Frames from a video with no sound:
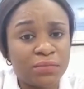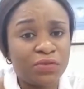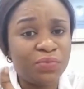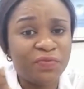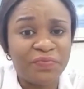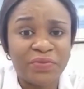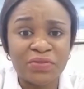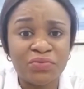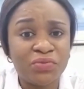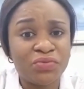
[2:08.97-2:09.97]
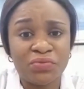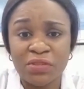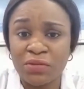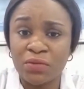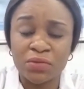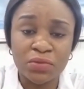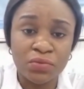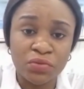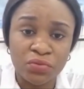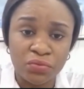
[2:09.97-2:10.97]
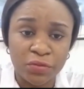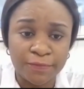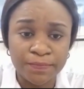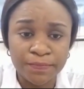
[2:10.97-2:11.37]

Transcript: It could be preschool children or school children.